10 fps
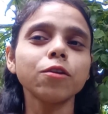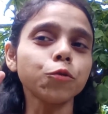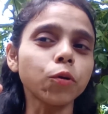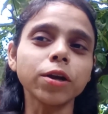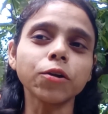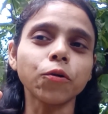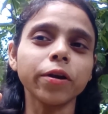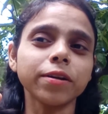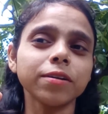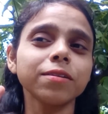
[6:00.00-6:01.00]
Don't ignore
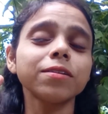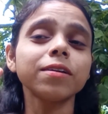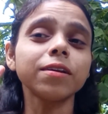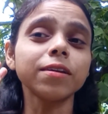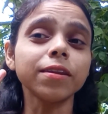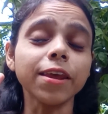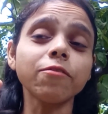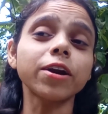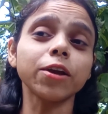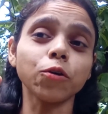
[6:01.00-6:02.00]
it.
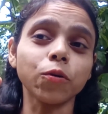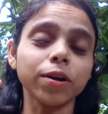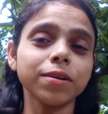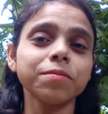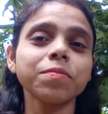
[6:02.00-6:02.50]
Never ignore it.